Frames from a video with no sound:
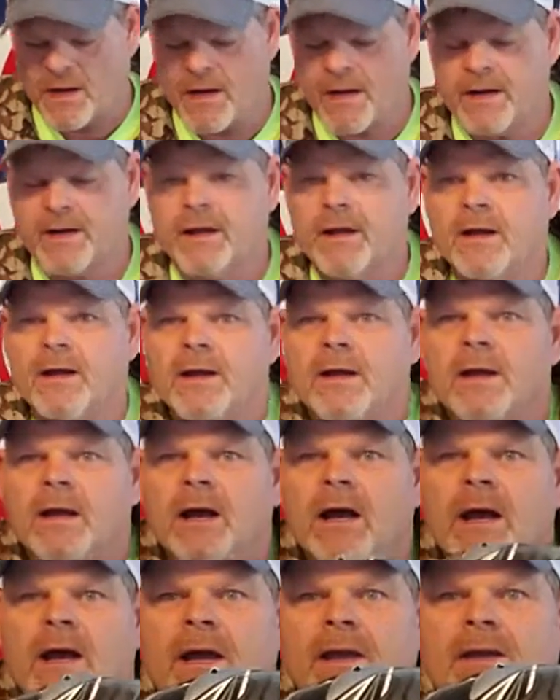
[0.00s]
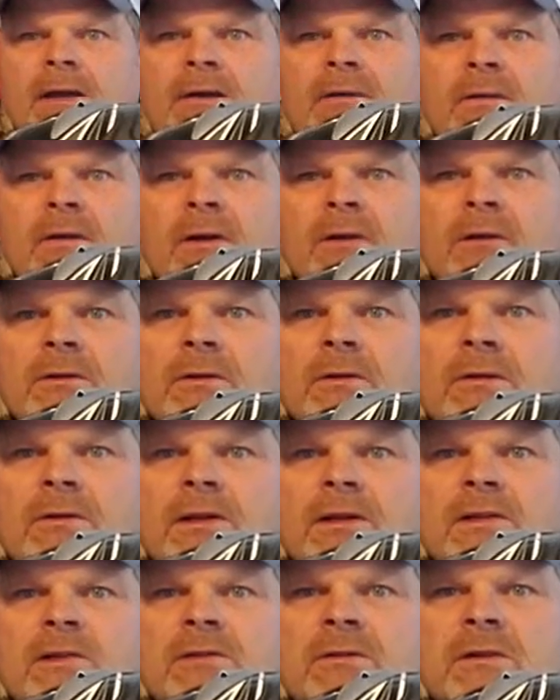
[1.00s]
I had to drill new.
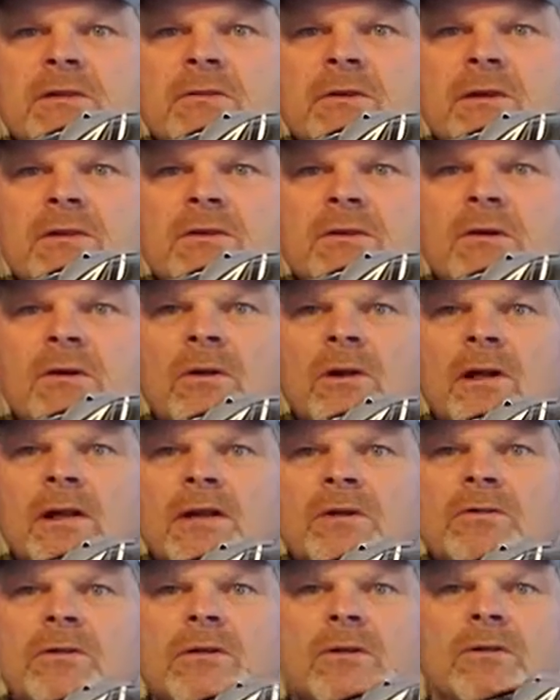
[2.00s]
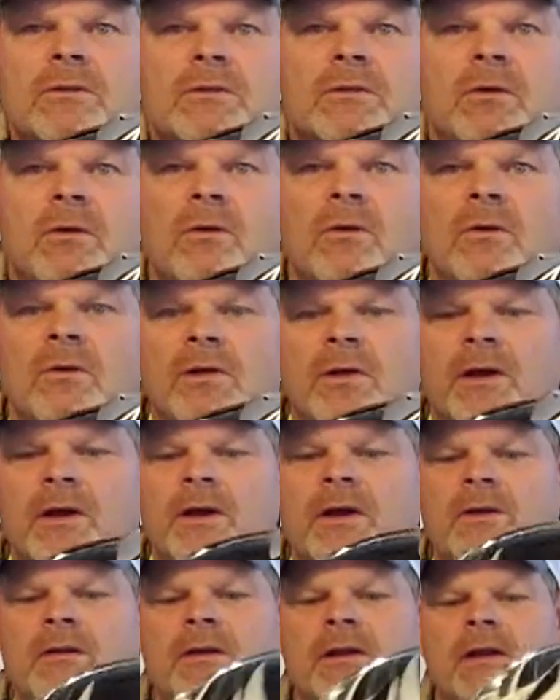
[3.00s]
This is the original hole. I had to drill a new hole
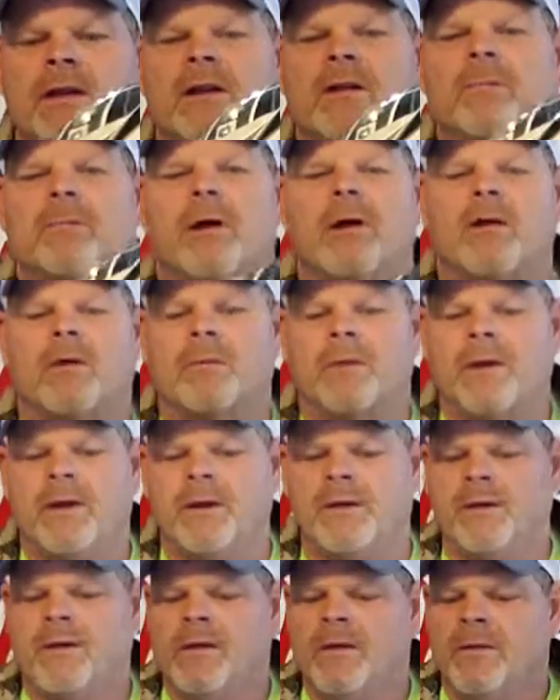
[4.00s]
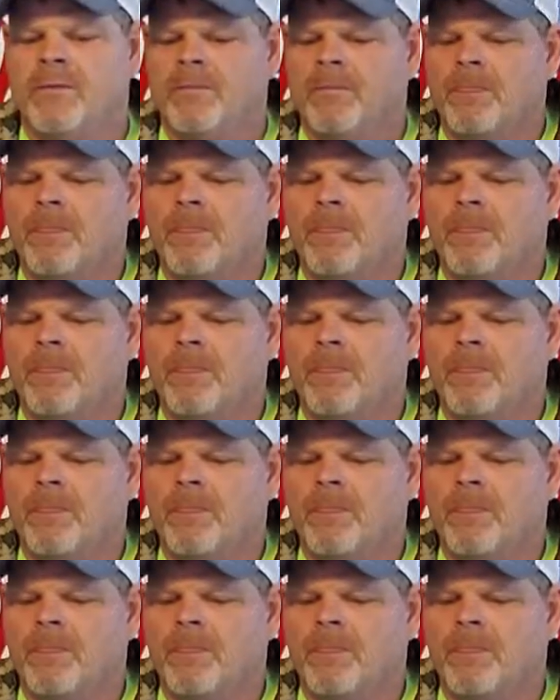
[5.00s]
there to get it mounted up here.